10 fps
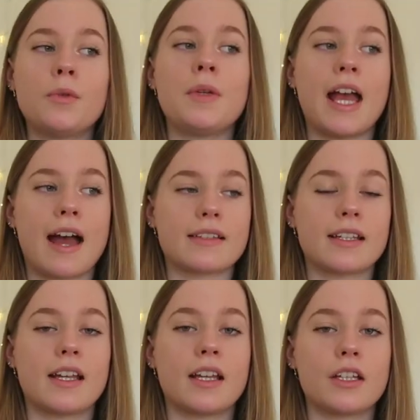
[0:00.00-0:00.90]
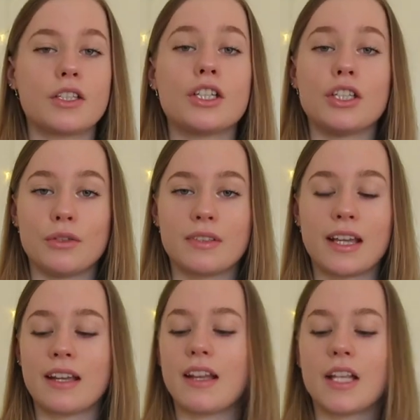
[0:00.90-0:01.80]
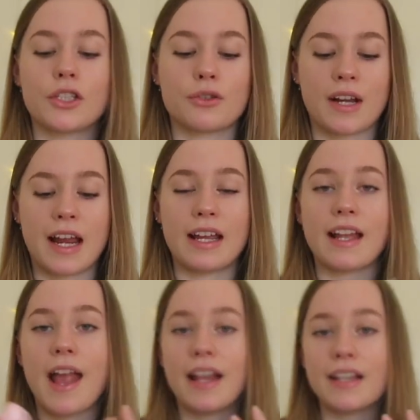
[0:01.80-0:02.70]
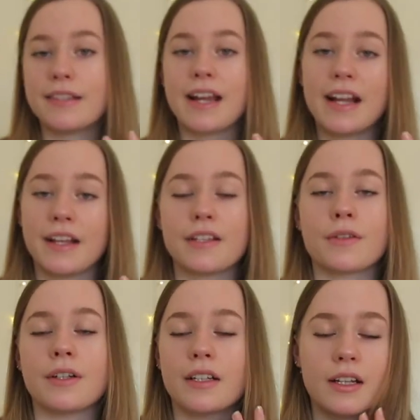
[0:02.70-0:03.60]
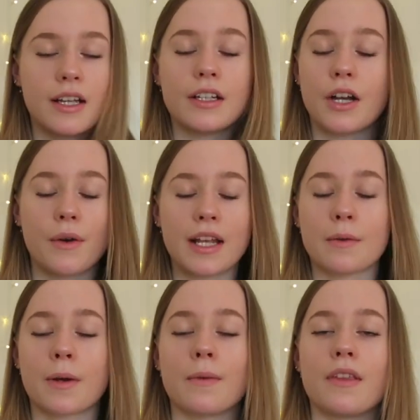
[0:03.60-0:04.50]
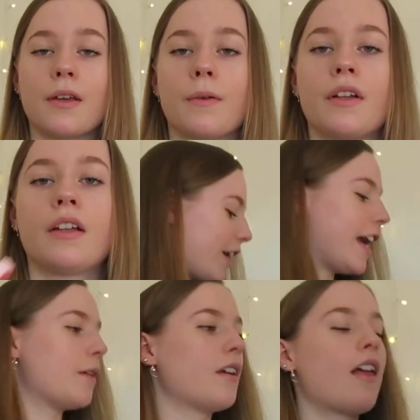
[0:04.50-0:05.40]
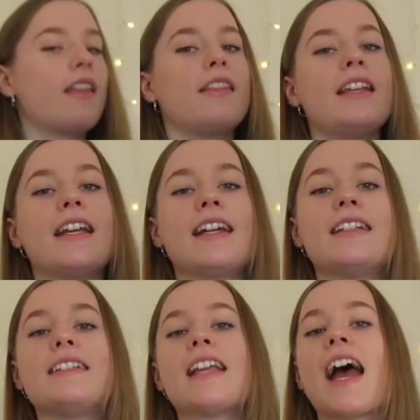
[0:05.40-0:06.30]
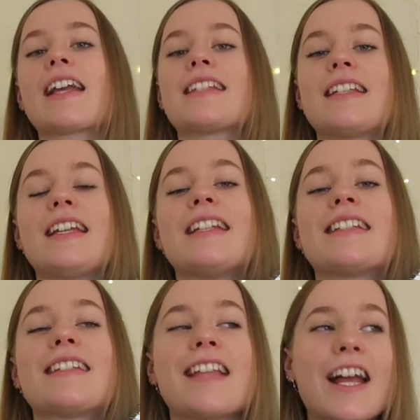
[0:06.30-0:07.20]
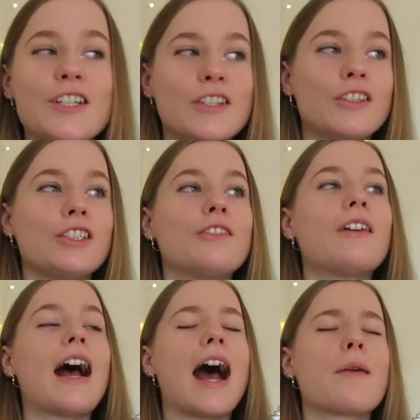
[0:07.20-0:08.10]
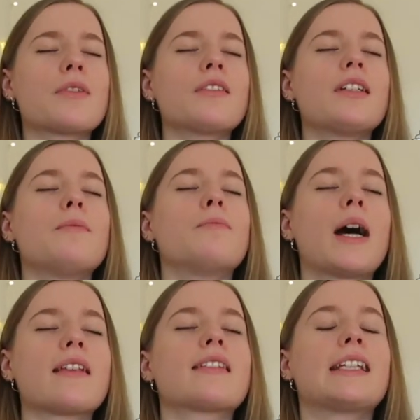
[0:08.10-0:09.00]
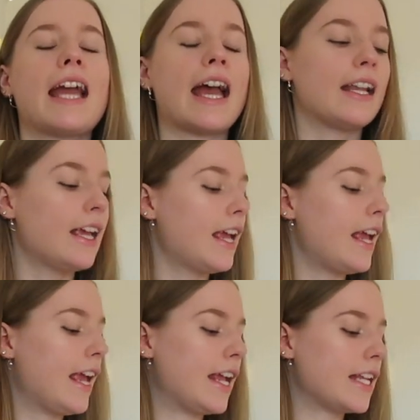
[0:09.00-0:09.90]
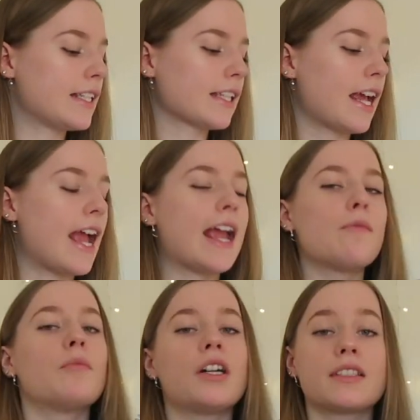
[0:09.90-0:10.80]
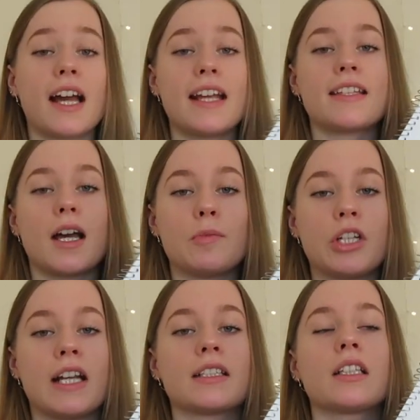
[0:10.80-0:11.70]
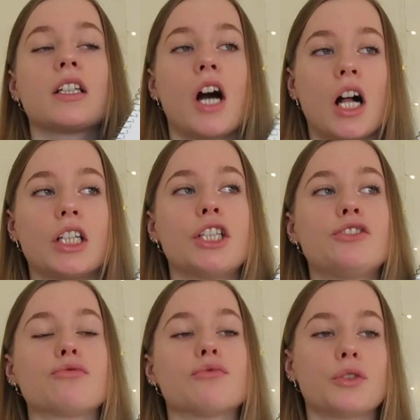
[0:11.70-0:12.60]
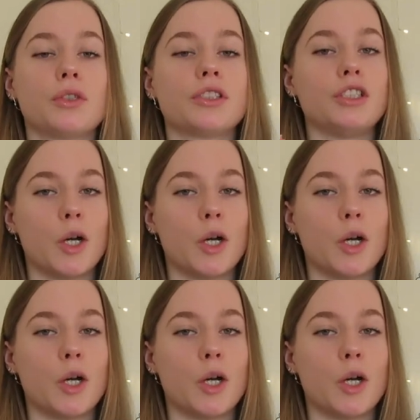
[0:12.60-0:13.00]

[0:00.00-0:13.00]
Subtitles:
will be asking to use it. It's great, and it's tiny, so it can go anywhere with you. Okay, the next essential you absolutely must get is a multi-subject college ruled